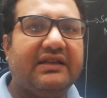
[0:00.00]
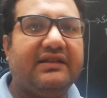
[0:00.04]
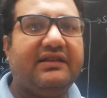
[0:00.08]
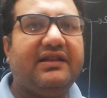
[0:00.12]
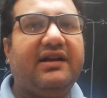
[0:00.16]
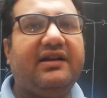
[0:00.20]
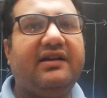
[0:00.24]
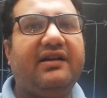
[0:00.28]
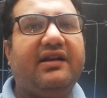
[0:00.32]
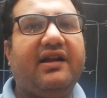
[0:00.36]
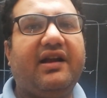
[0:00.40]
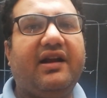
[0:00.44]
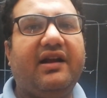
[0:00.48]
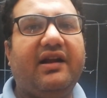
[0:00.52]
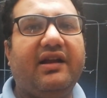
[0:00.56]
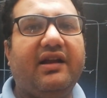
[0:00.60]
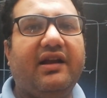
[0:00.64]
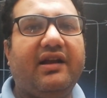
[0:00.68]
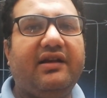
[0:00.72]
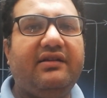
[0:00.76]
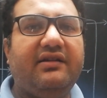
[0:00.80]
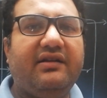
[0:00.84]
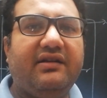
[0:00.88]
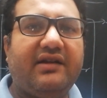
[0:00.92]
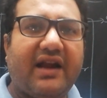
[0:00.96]
then
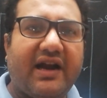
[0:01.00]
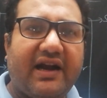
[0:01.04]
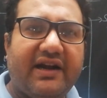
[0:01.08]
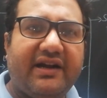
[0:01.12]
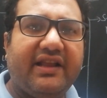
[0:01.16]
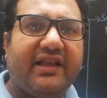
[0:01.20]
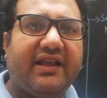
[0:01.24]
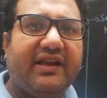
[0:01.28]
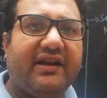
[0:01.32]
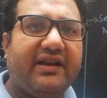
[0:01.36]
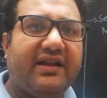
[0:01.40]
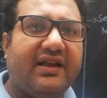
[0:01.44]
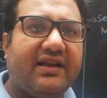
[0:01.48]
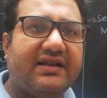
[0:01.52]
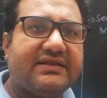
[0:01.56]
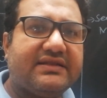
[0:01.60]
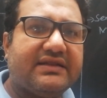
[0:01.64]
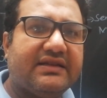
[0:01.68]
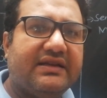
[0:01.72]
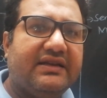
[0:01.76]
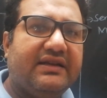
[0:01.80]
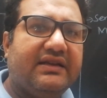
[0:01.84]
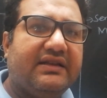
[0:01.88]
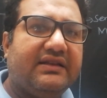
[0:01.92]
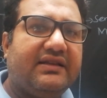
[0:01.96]
in that areas
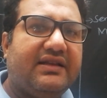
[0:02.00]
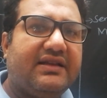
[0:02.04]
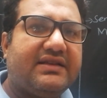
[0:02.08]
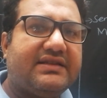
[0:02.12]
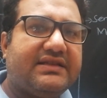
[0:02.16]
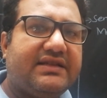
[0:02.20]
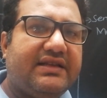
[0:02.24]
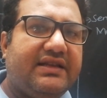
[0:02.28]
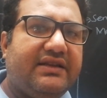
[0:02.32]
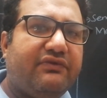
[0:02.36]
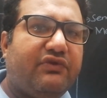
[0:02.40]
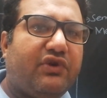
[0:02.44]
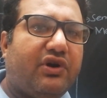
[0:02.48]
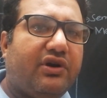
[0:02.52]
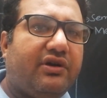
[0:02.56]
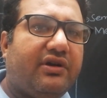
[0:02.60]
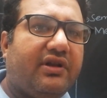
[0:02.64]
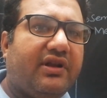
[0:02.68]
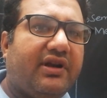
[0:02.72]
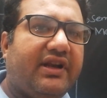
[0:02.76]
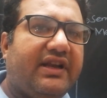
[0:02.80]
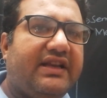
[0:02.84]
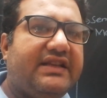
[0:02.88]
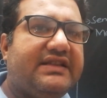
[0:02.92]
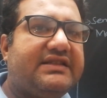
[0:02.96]
the
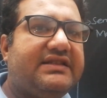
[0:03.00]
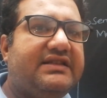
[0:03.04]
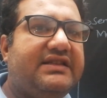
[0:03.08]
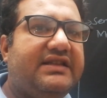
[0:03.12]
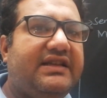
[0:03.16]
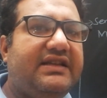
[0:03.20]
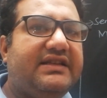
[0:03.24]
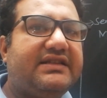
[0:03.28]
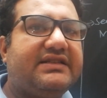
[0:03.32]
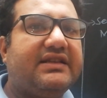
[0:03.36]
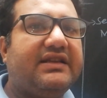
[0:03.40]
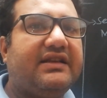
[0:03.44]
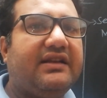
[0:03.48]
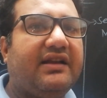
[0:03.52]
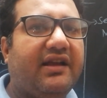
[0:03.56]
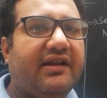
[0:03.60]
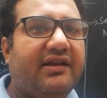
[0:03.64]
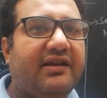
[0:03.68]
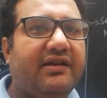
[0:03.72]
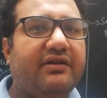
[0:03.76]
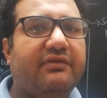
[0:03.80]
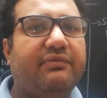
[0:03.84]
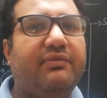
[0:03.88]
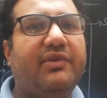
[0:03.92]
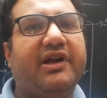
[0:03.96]
seawater is
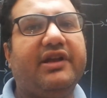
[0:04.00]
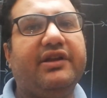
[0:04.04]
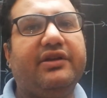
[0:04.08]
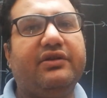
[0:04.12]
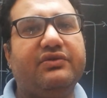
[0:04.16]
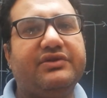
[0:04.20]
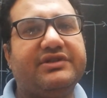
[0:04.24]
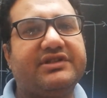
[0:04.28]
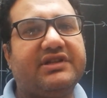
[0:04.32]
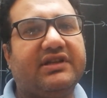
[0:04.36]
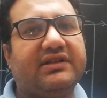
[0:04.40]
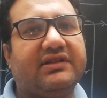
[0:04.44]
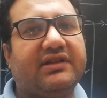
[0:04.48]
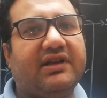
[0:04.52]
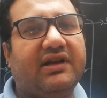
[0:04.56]
desalined by using